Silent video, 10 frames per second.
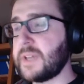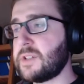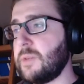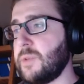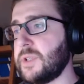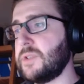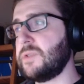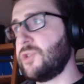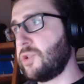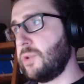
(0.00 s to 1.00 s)
I wanted to
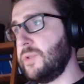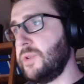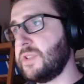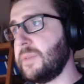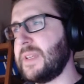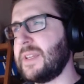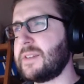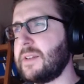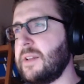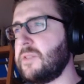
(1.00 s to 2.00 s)
show you something that
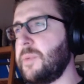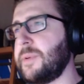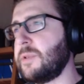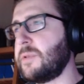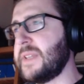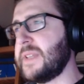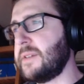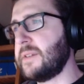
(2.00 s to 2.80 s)
a lot of people requested.